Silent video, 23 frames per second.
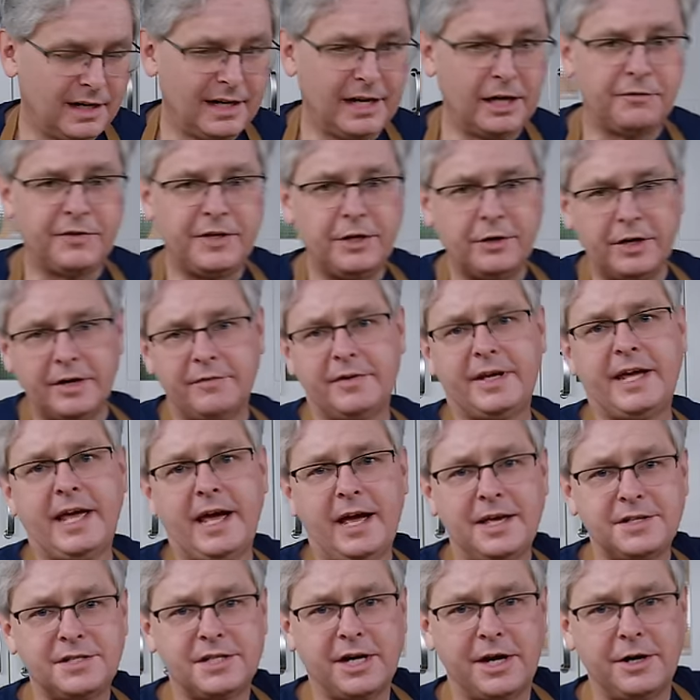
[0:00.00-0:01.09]
Now if you don't have a
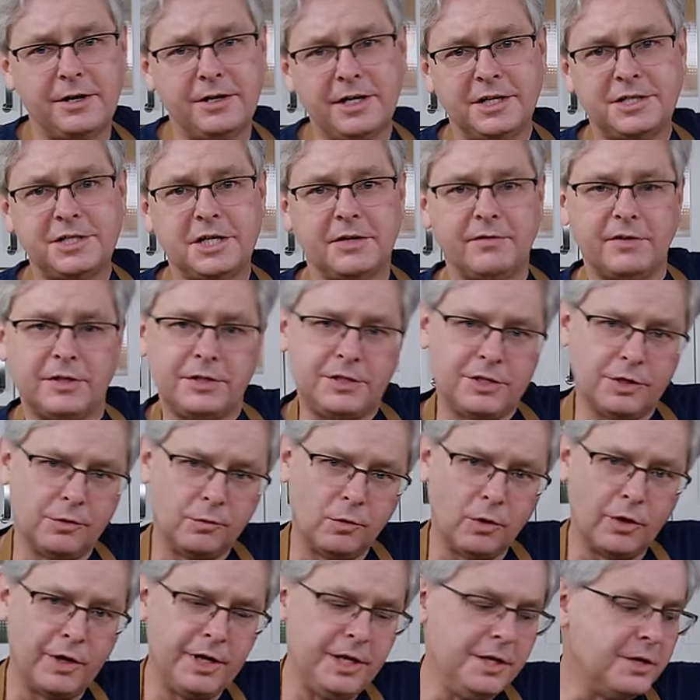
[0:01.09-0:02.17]
cast iron Dutch oven, don't
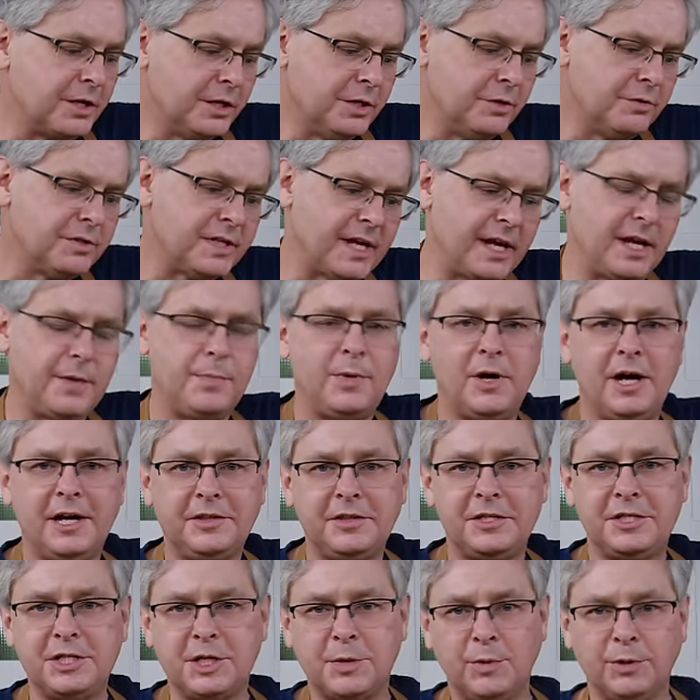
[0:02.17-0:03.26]
worry, you can use any pot
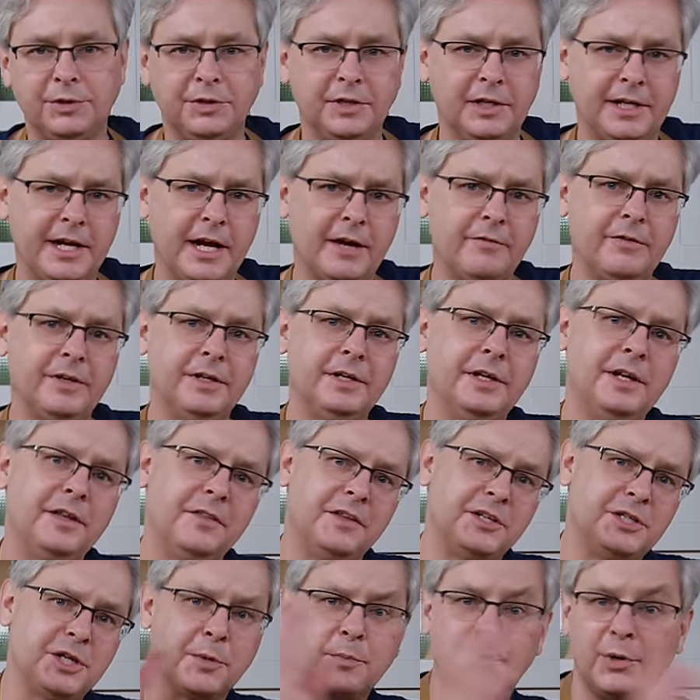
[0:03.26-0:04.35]
that you can put in the oven
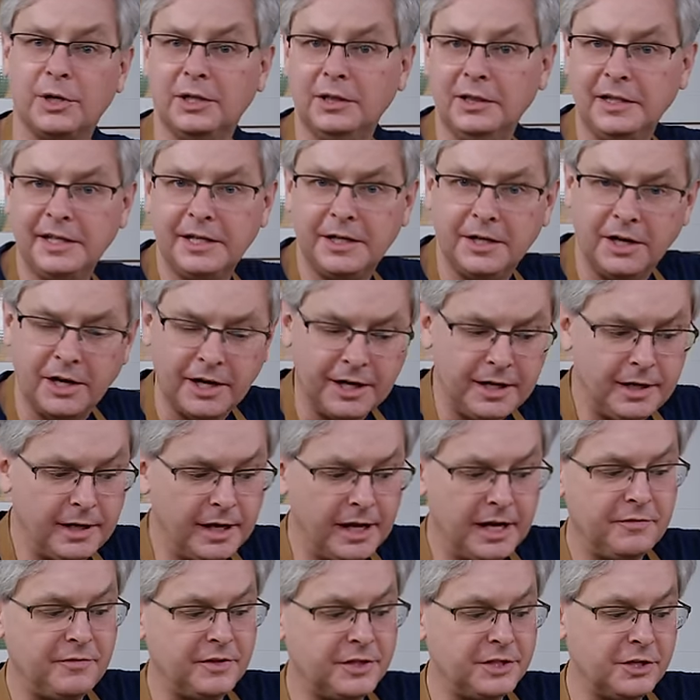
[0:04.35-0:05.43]
that you can put a lid on,
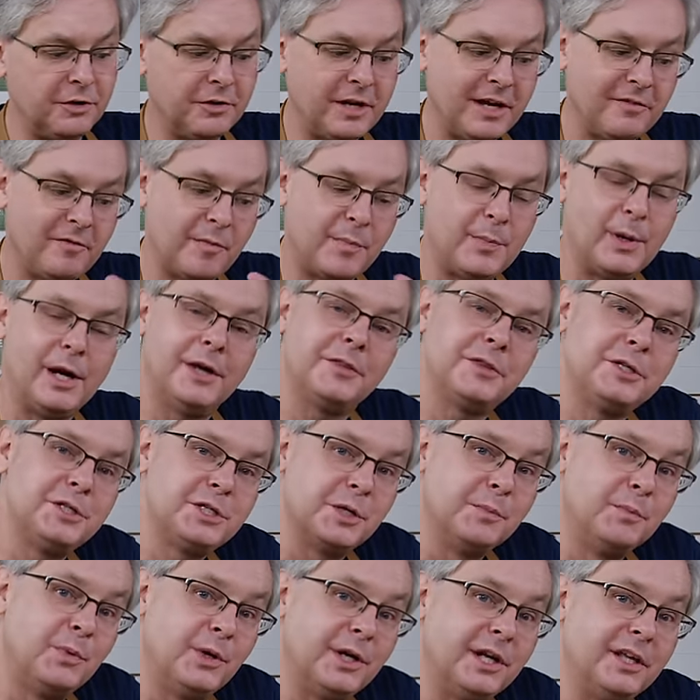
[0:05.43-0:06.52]
and if you don't have a pot that you
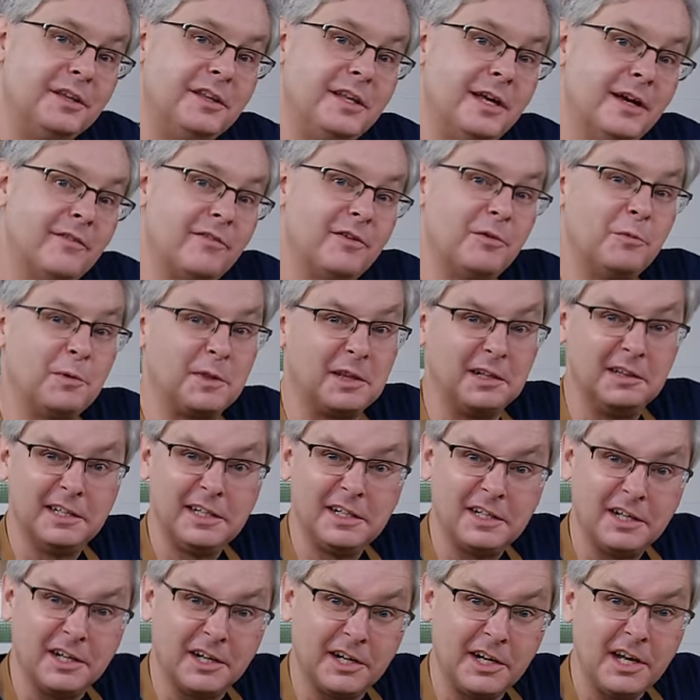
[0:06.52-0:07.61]
can put in the oven with a
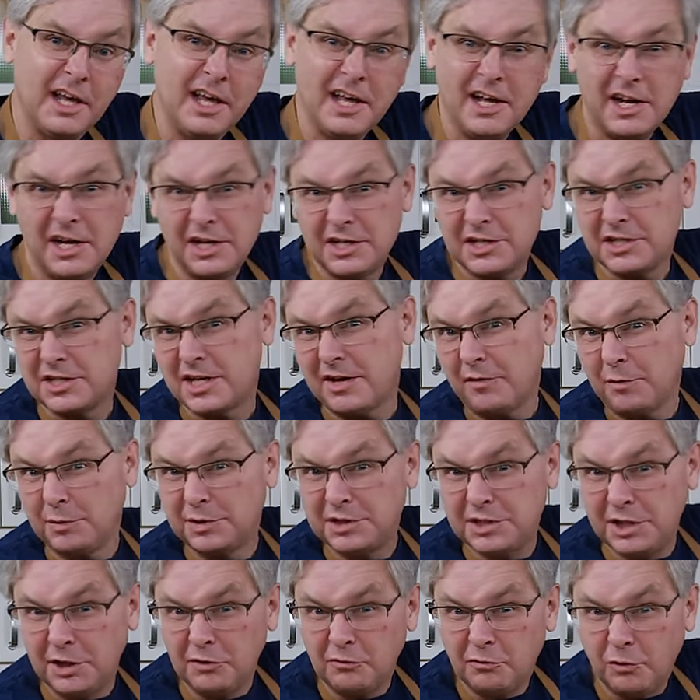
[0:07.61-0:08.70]
lid on, just cover it
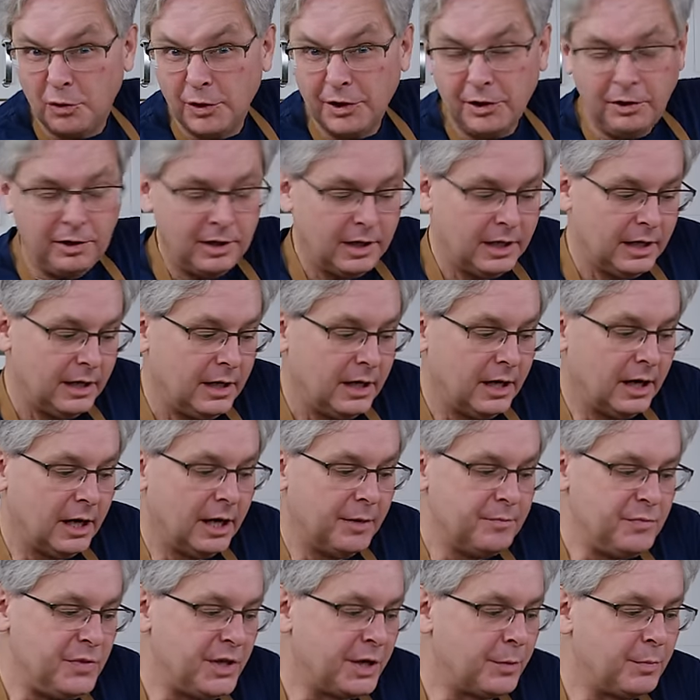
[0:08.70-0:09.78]
with tin foil.
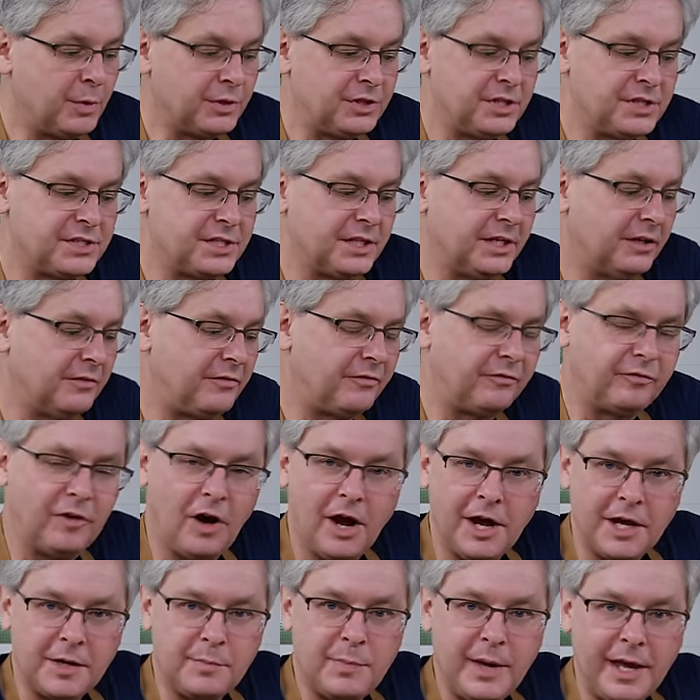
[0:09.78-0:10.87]
You can put this in a
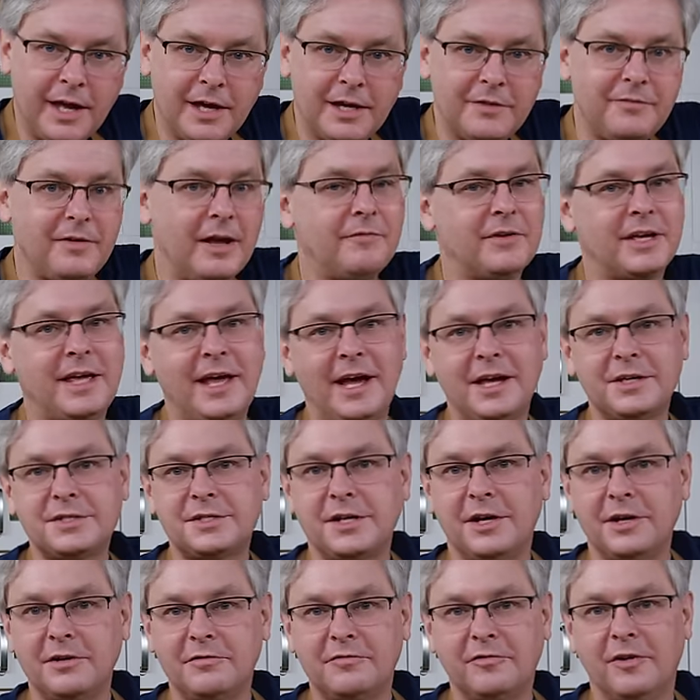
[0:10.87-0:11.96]
frying pan. If you have a cast
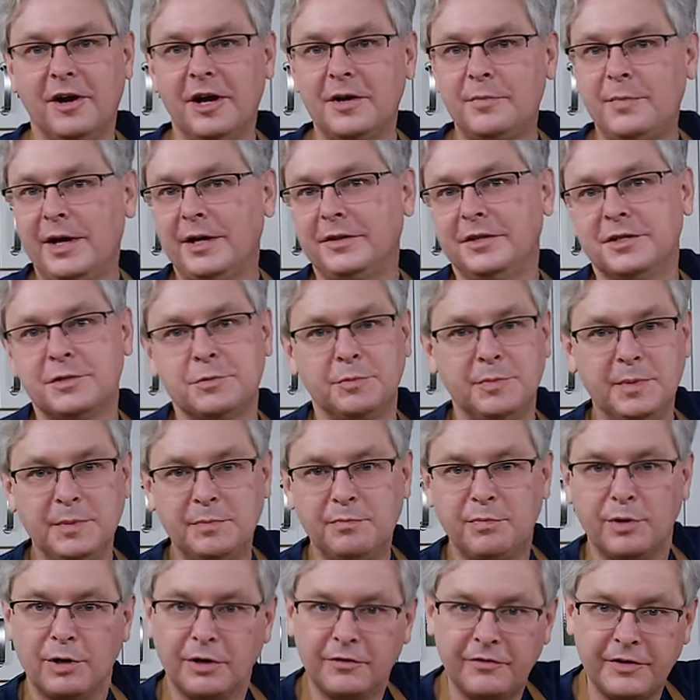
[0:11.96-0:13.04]
iron frying pan, this would be
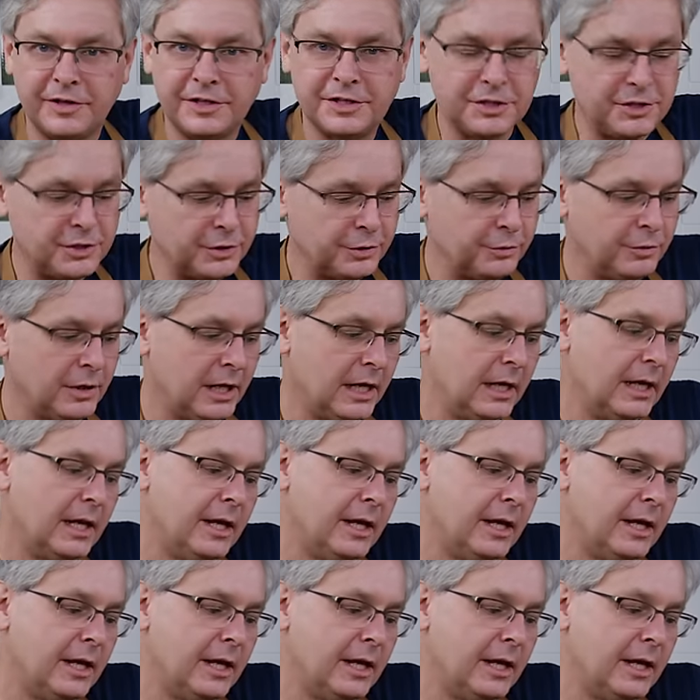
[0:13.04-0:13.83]
perfect to do.